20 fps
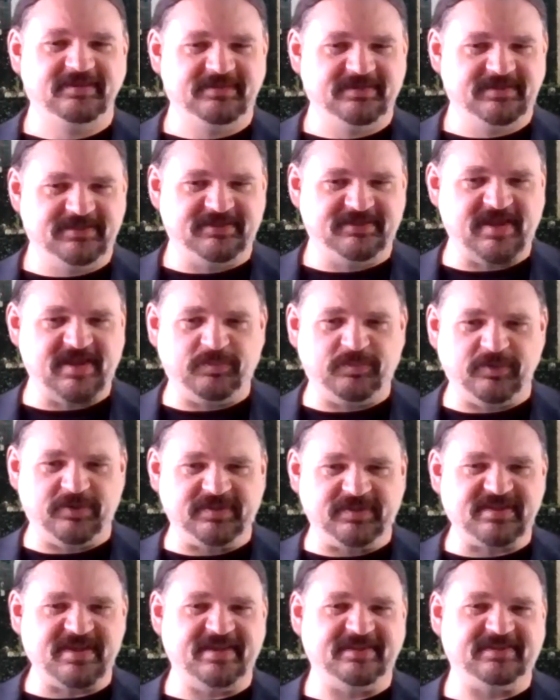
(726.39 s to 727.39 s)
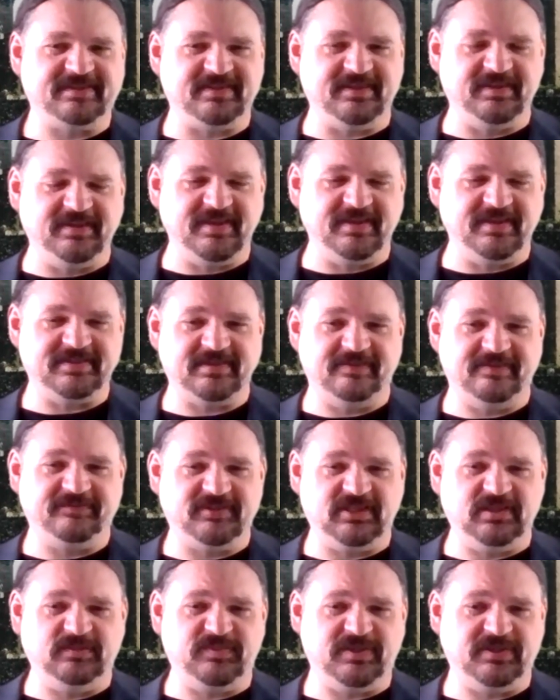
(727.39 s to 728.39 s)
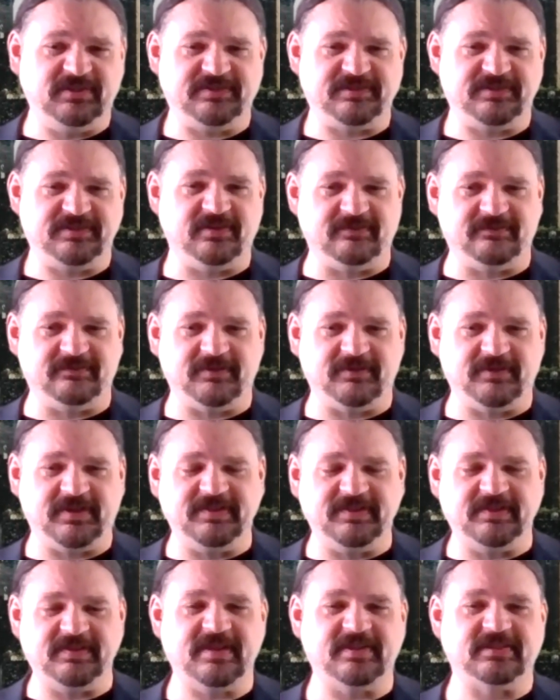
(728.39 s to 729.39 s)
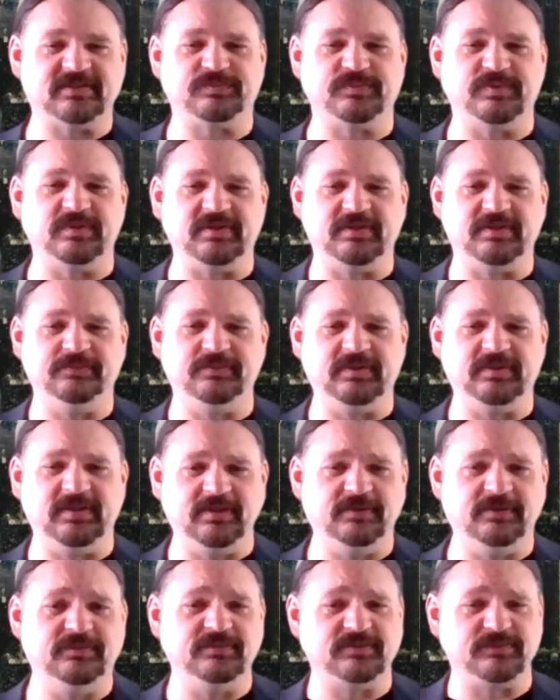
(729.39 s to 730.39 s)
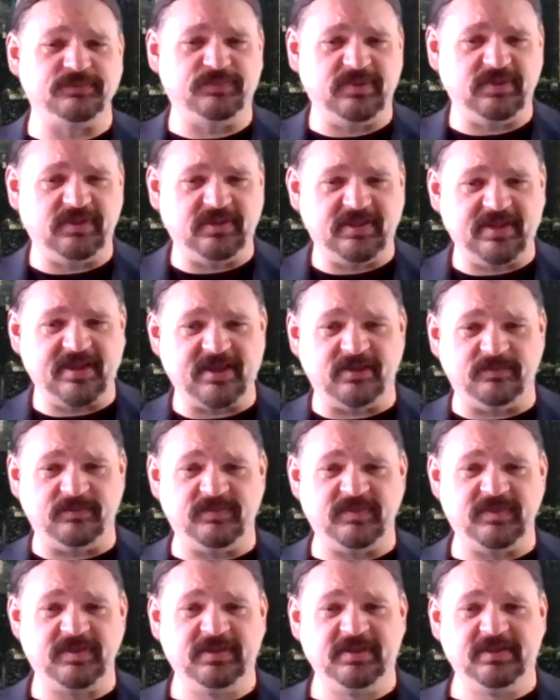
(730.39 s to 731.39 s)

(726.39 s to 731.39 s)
separate testing SFTP server, and then that's what you would use with them